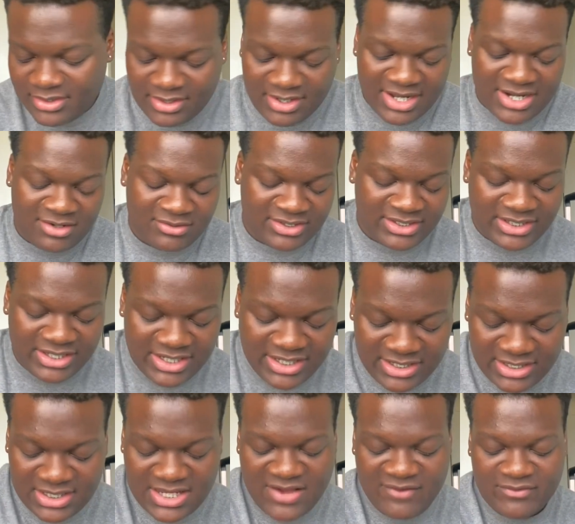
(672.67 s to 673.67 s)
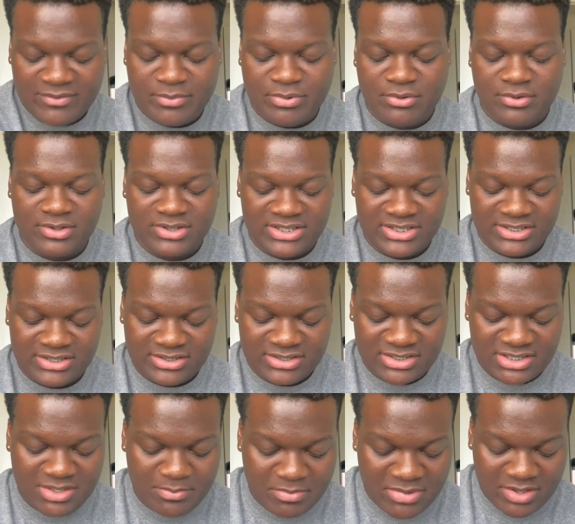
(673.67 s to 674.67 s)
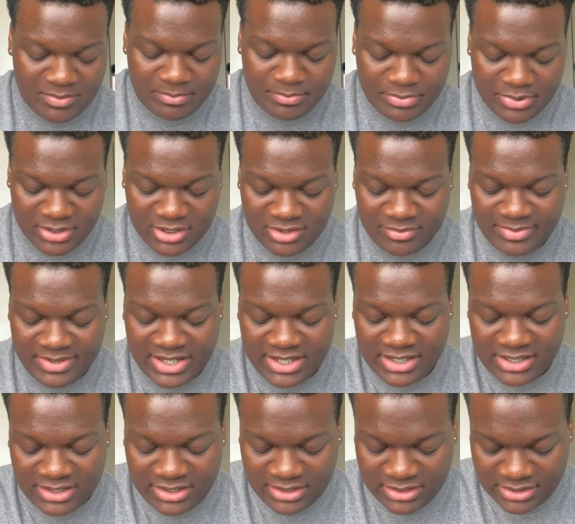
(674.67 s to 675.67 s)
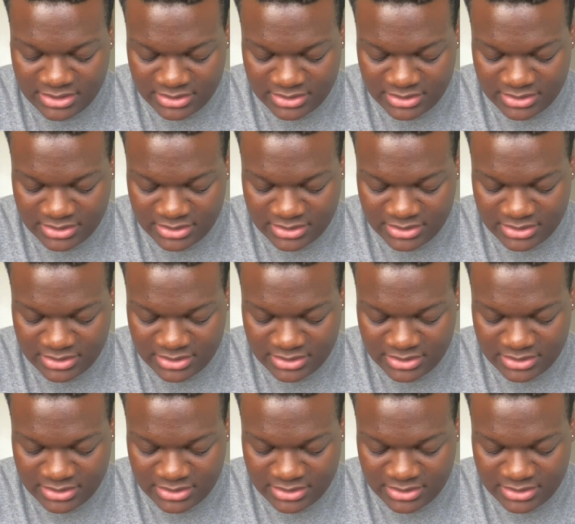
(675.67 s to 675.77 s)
don't think anything of importance in my book bag.